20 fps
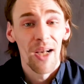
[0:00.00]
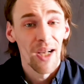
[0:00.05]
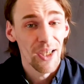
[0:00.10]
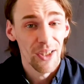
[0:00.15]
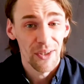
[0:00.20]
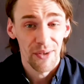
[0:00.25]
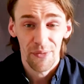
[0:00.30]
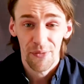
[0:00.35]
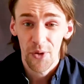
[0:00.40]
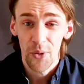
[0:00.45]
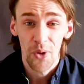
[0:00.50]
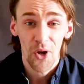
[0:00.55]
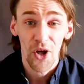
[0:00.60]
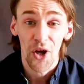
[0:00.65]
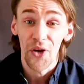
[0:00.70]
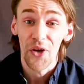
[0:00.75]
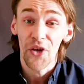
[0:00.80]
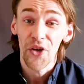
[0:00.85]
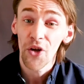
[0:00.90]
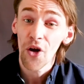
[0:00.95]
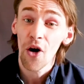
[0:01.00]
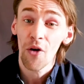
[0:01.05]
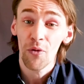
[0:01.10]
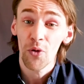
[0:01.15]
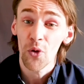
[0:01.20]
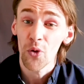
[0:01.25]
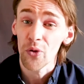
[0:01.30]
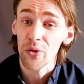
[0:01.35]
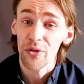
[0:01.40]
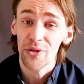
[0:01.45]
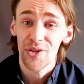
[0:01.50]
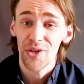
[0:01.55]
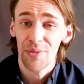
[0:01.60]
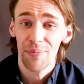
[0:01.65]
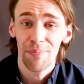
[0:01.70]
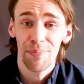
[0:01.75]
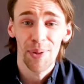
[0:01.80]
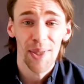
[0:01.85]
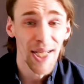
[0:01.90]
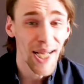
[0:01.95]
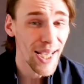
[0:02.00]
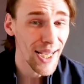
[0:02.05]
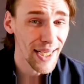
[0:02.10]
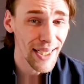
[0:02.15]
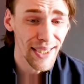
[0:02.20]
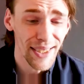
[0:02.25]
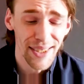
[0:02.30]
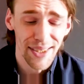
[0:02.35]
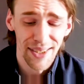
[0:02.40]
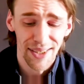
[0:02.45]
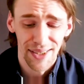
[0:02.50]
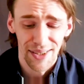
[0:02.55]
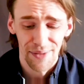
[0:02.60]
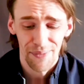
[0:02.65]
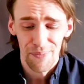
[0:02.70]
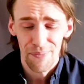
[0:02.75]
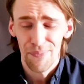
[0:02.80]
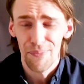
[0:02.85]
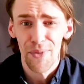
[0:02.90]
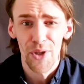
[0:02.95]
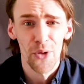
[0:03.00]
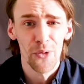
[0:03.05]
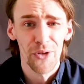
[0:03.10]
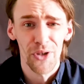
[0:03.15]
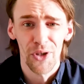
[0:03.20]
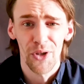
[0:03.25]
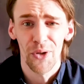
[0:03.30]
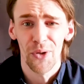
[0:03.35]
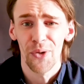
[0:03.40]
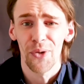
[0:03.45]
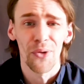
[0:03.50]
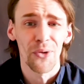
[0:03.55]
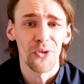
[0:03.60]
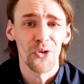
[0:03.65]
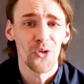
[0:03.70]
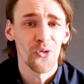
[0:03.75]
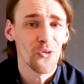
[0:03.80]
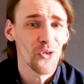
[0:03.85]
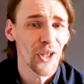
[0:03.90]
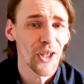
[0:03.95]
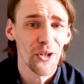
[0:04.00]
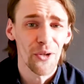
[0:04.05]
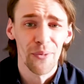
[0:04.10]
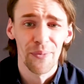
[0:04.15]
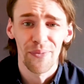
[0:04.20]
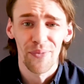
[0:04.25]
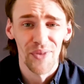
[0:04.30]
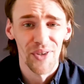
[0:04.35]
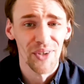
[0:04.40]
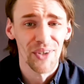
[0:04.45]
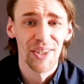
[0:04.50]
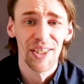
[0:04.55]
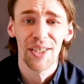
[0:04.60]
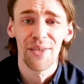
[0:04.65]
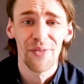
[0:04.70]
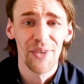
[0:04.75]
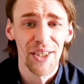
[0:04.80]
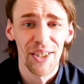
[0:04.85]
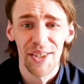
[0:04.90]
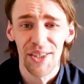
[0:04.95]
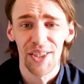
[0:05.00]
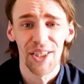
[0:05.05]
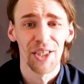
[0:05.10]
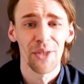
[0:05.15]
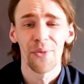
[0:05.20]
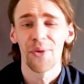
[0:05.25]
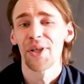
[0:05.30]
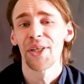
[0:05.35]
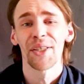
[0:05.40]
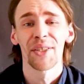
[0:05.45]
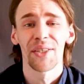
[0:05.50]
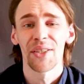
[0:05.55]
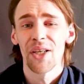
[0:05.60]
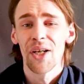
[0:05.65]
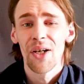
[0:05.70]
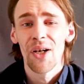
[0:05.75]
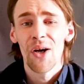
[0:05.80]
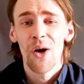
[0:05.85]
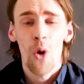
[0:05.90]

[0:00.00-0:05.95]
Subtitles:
If you look at novels, plays, musicals, films, TV series,